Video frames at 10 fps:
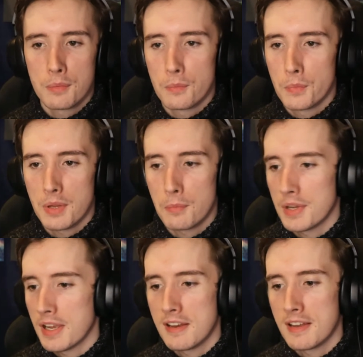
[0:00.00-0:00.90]

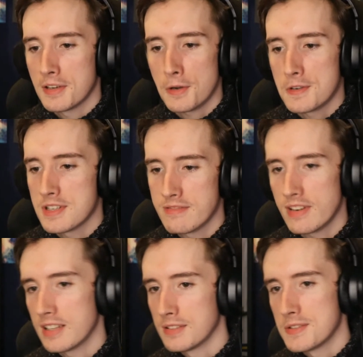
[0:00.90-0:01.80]
We ain't encouraging
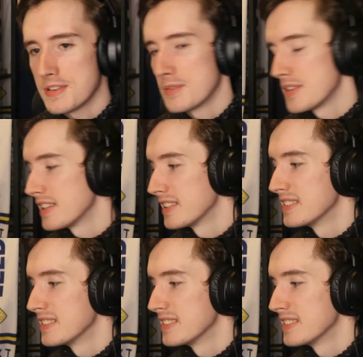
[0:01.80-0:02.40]
violence around here.